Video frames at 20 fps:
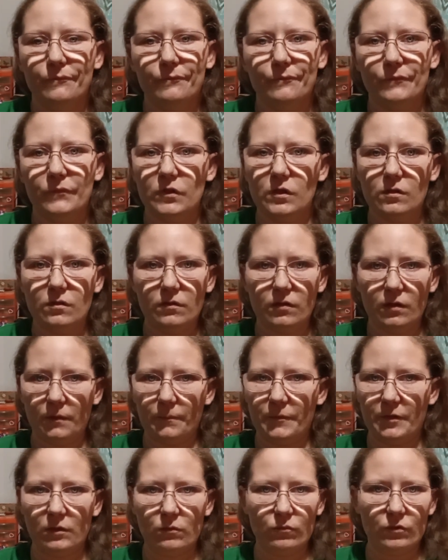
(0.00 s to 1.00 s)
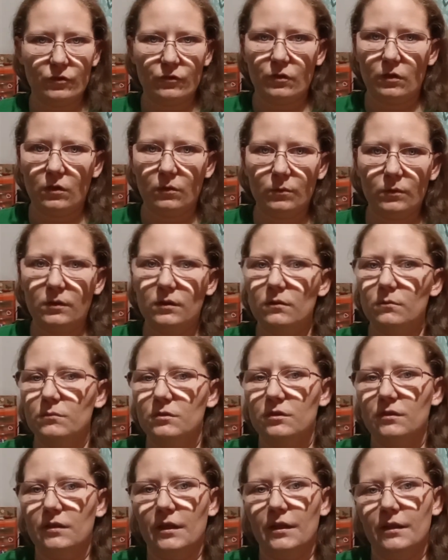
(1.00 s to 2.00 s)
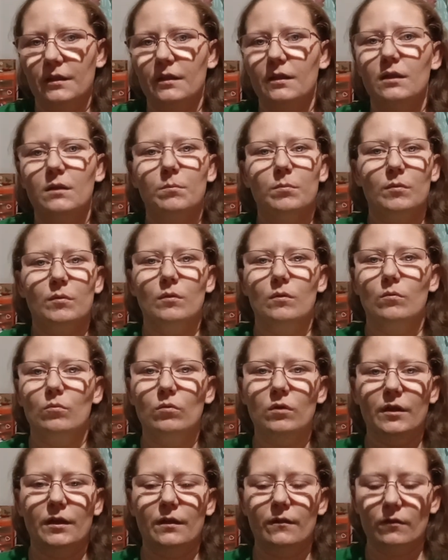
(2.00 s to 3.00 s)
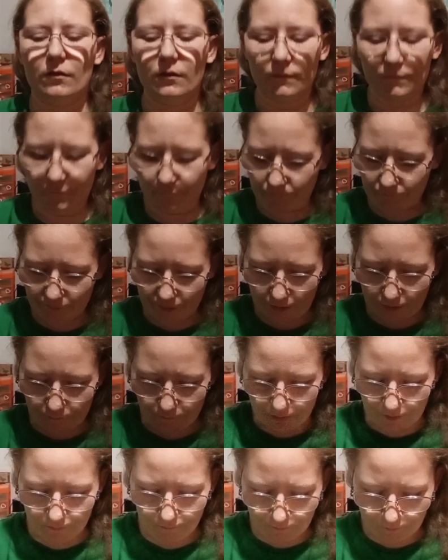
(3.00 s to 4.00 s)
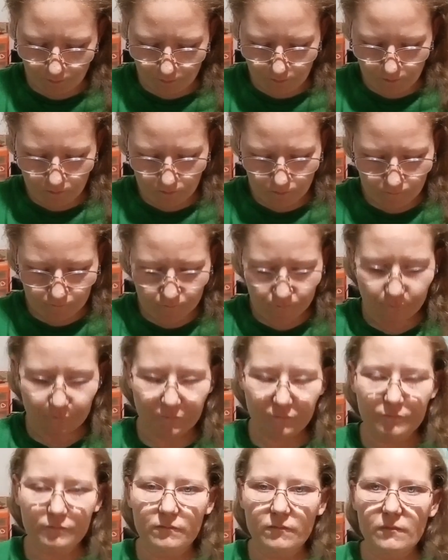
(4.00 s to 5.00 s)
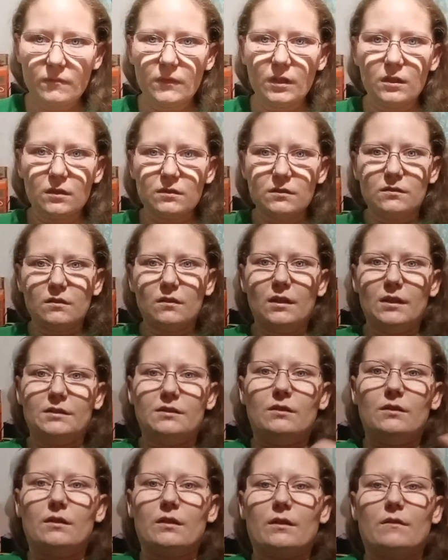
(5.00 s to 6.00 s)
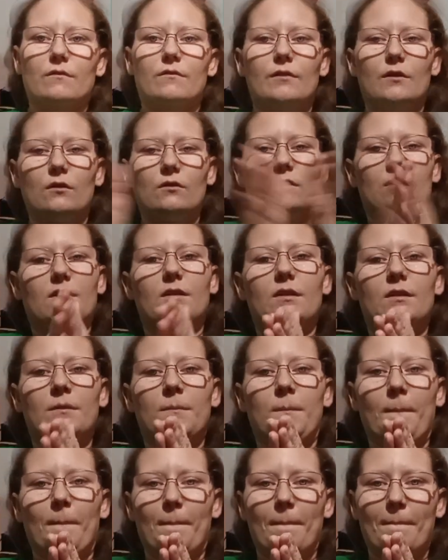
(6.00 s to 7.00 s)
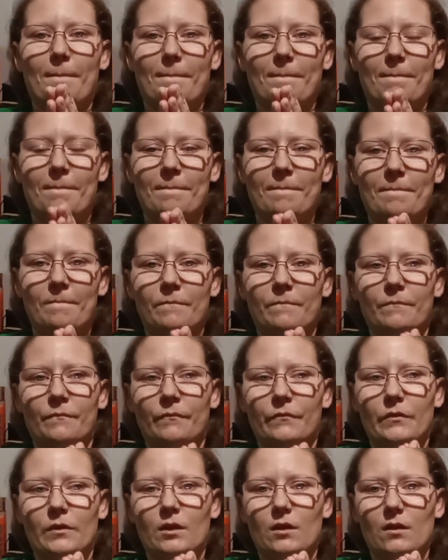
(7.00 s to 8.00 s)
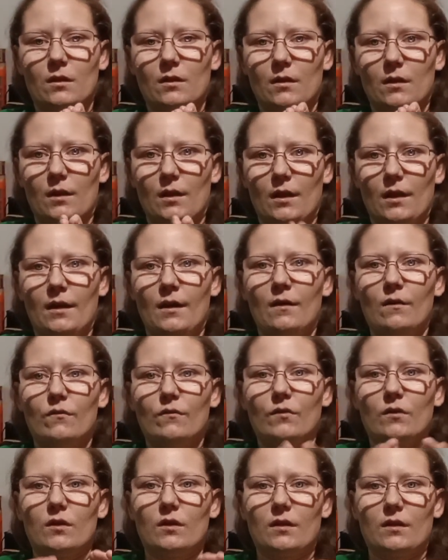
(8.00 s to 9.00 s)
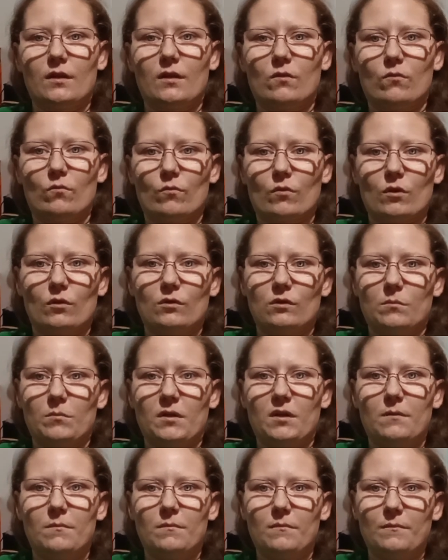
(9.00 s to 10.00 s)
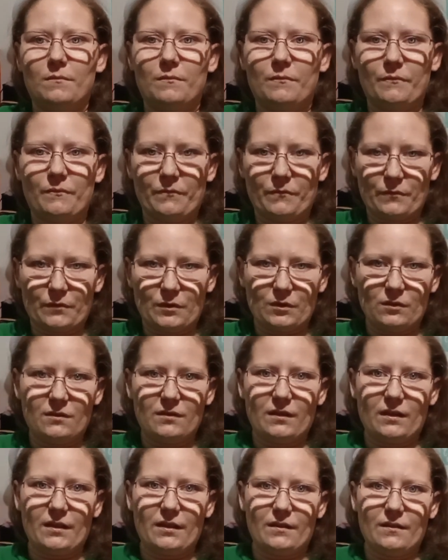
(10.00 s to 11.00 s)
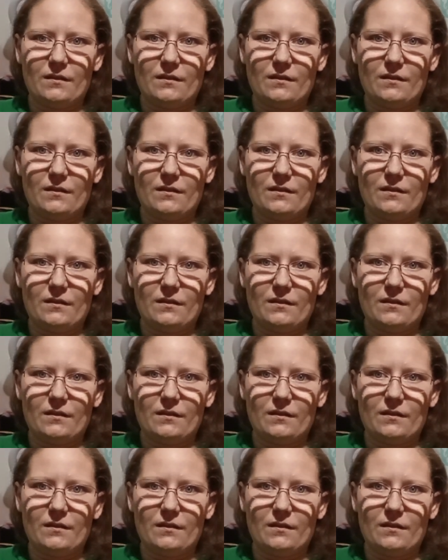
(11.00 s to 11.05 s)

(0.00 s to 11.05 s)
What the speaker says: something was wrong with them, stained up, or whatever. Anyway, so I took and folded them in half and then rolled them up real tight.